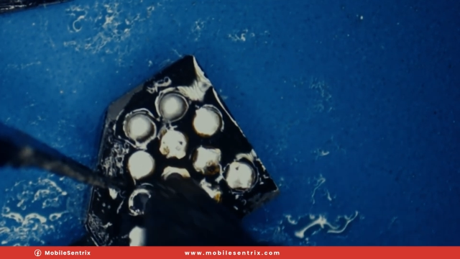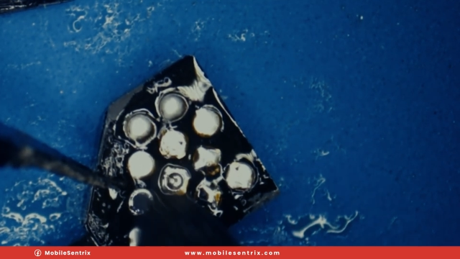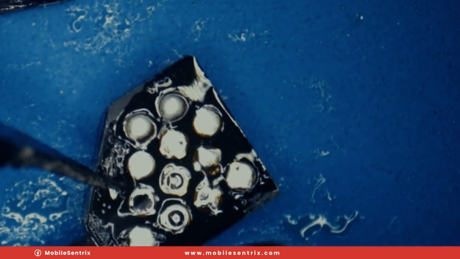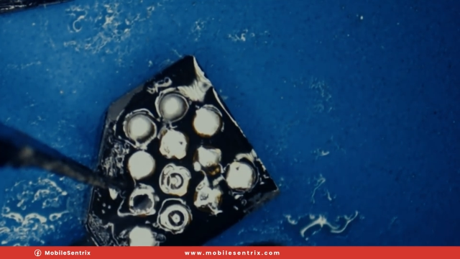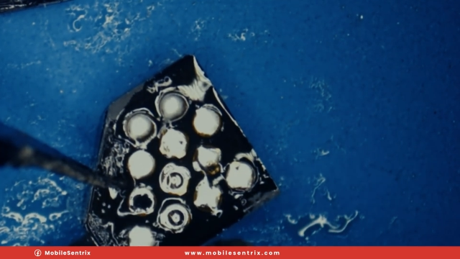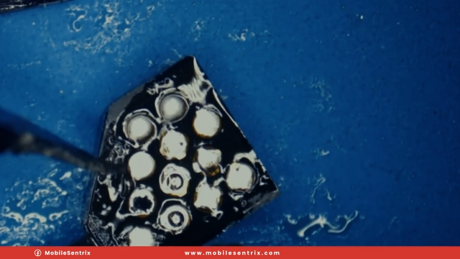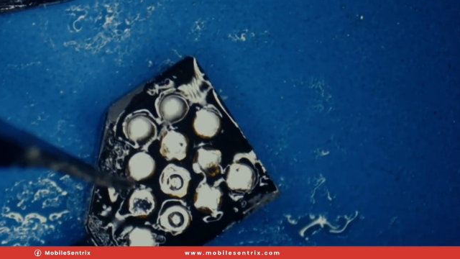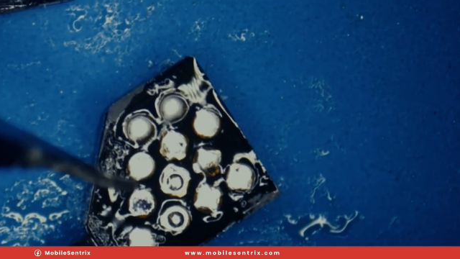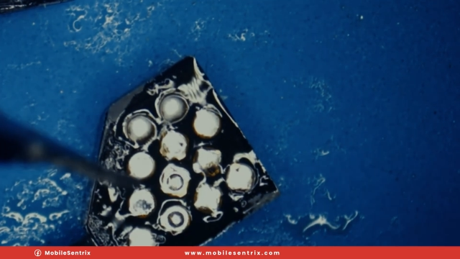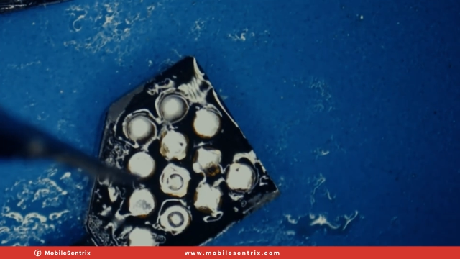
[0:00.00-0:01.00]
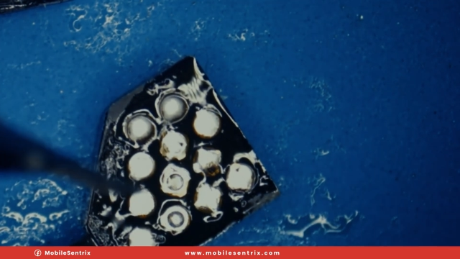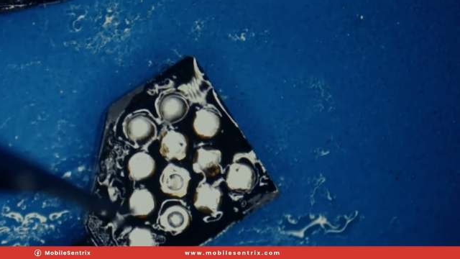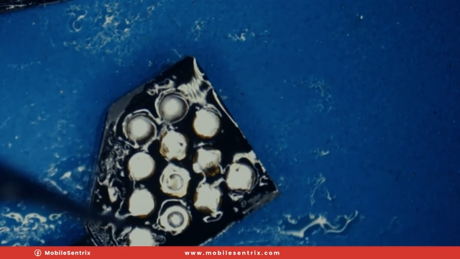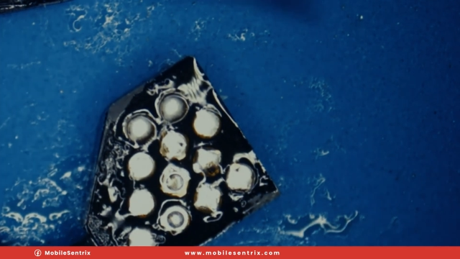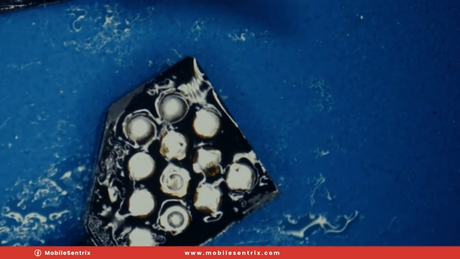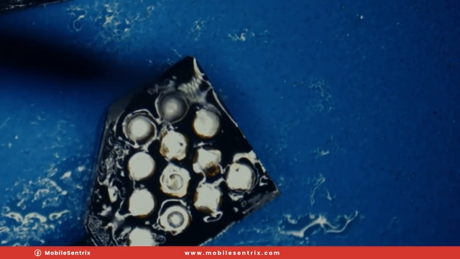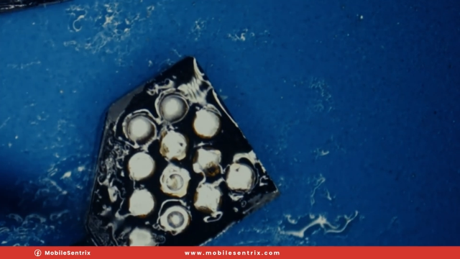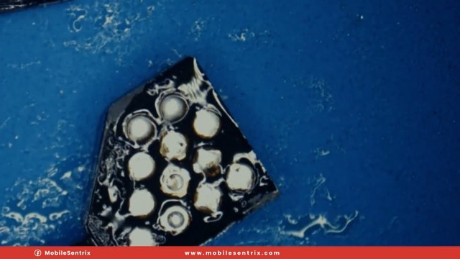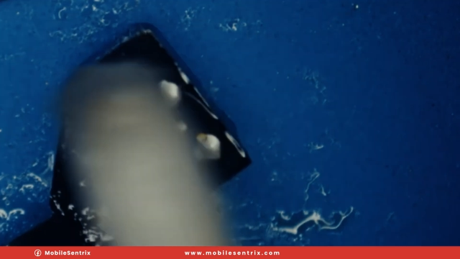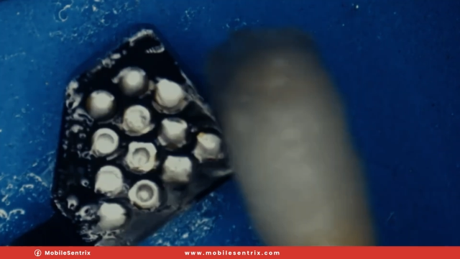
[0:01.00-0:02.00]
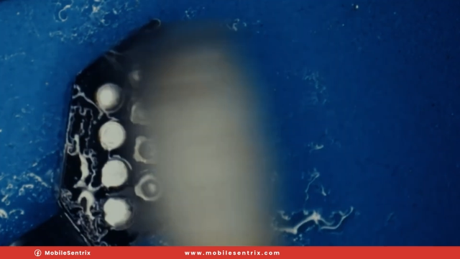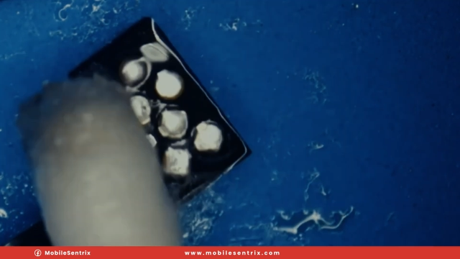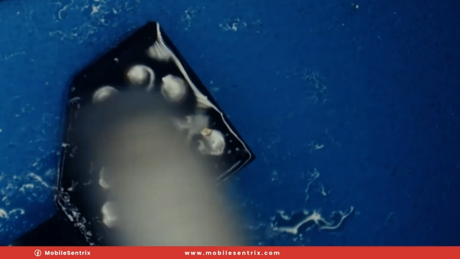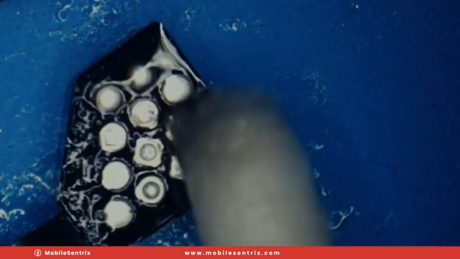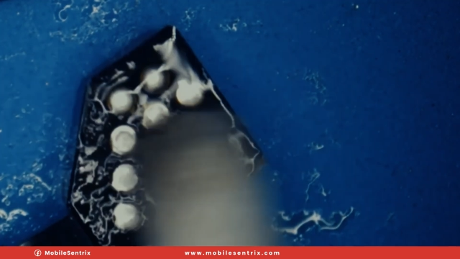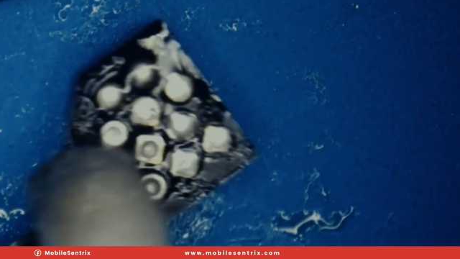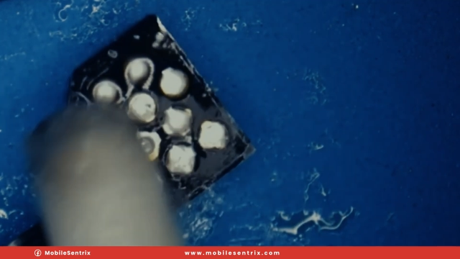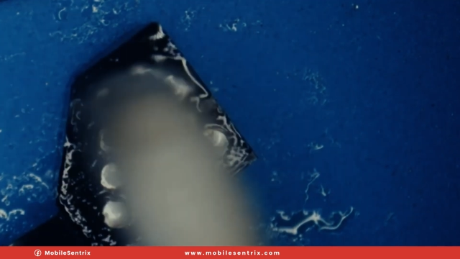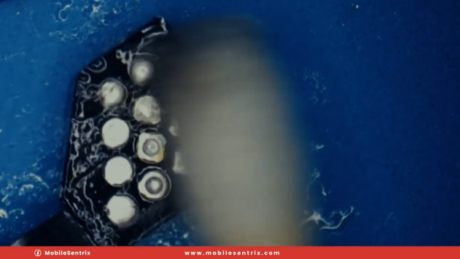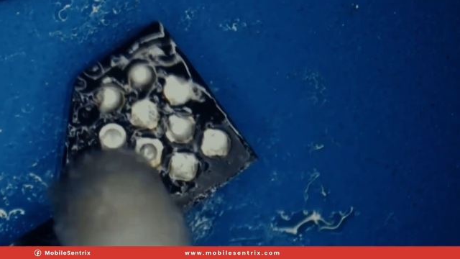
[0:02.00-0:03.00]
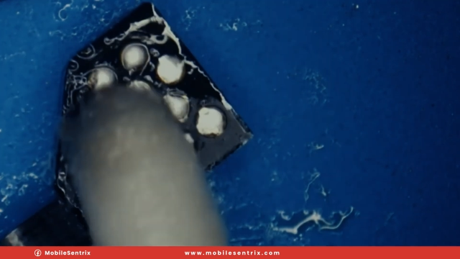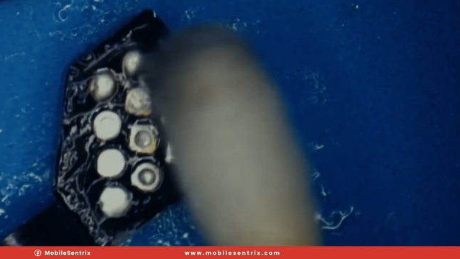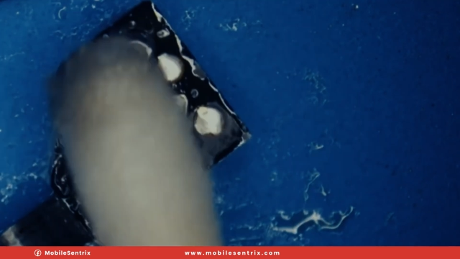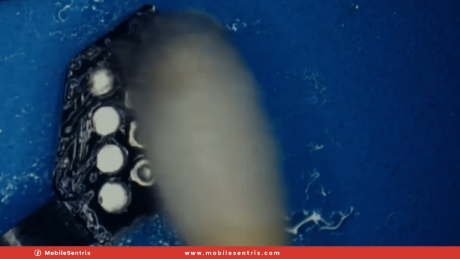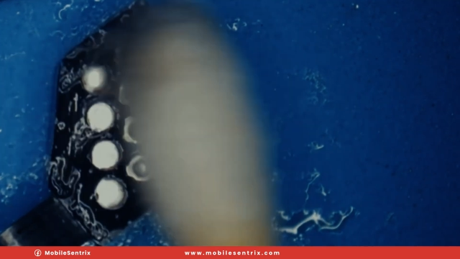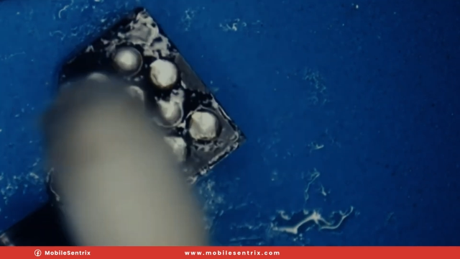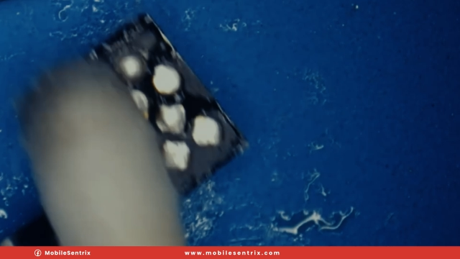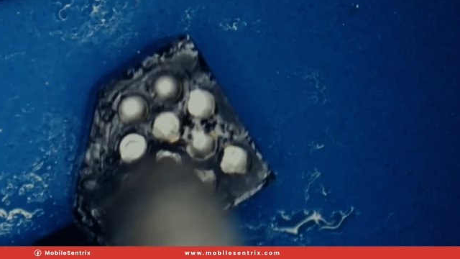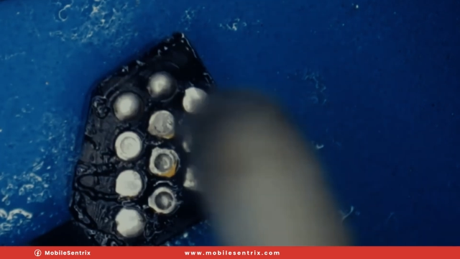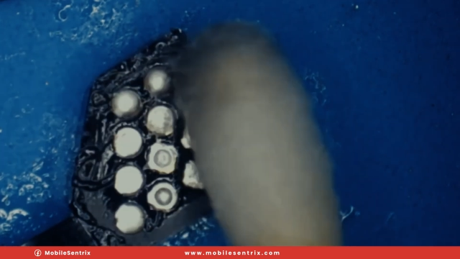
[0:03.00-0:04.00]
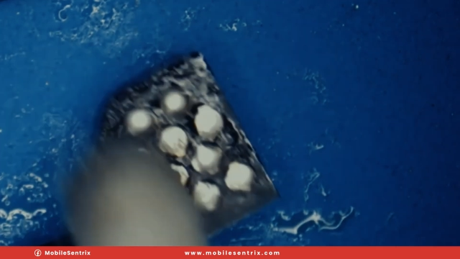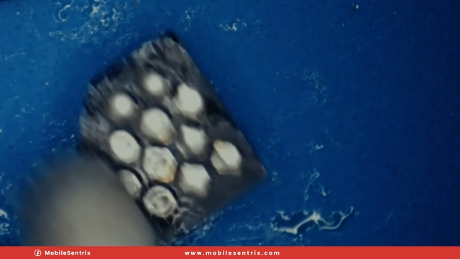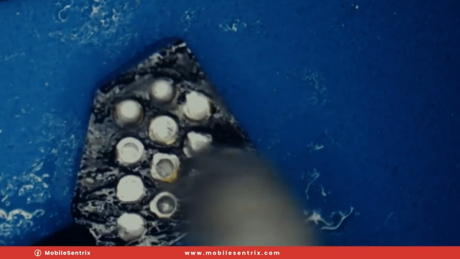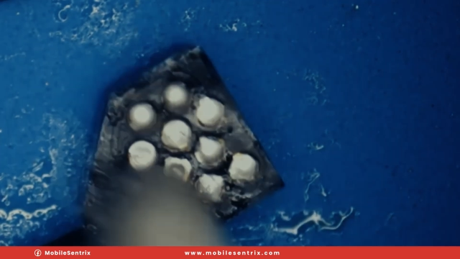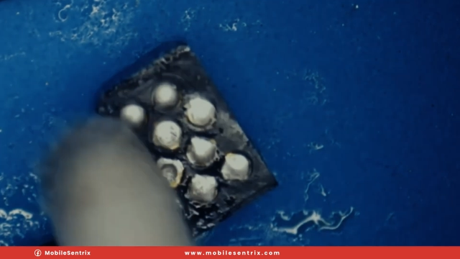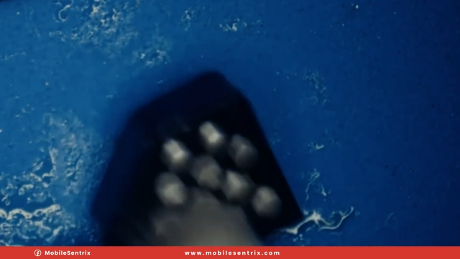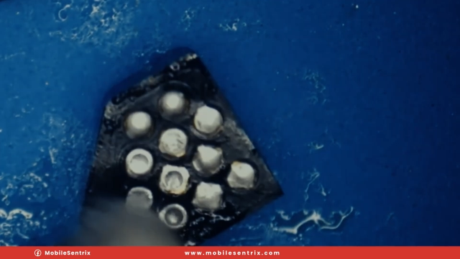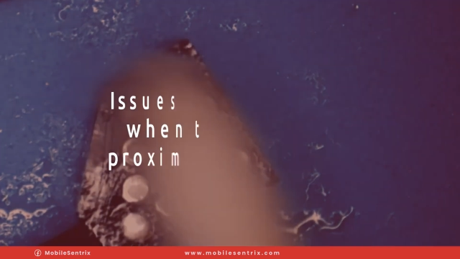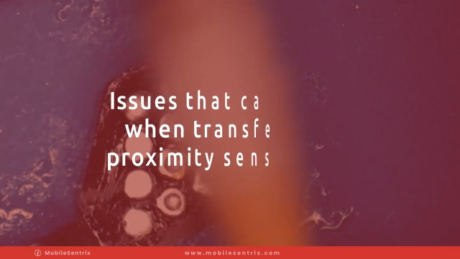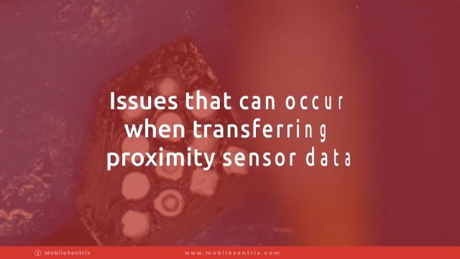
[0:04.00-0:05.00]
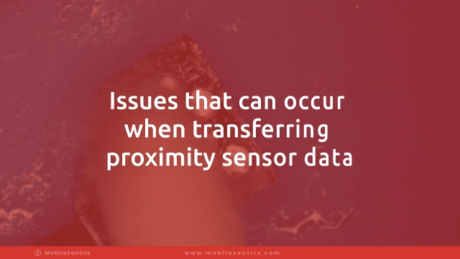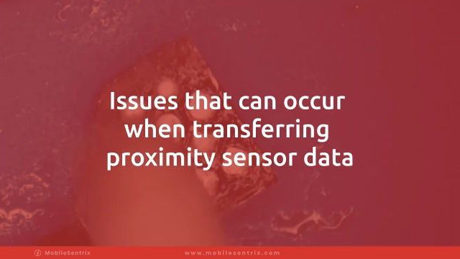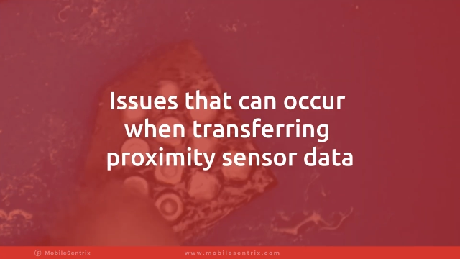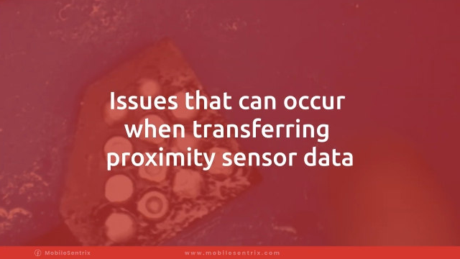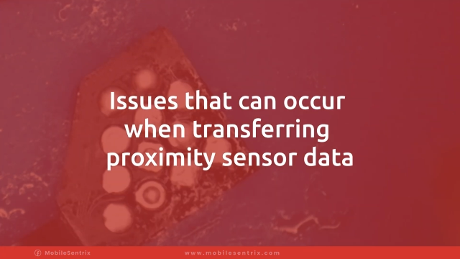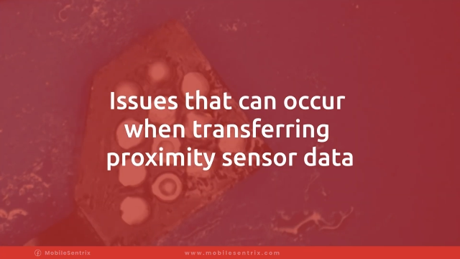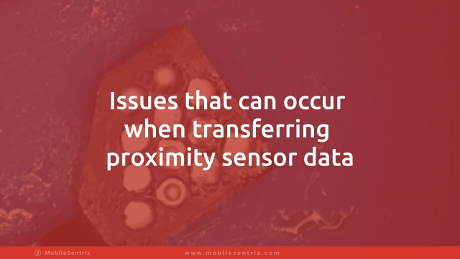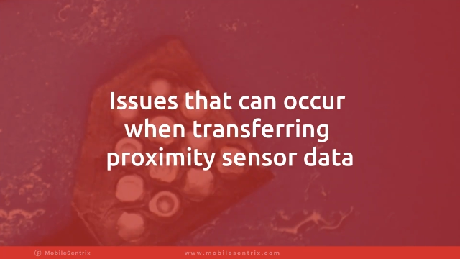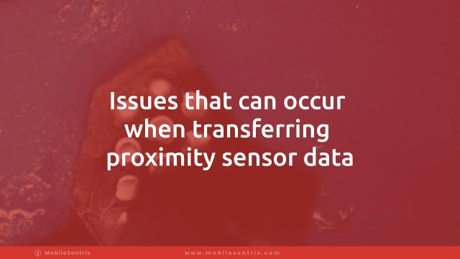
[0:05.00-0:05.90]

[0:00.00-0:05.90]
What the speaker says: (no speaker visible)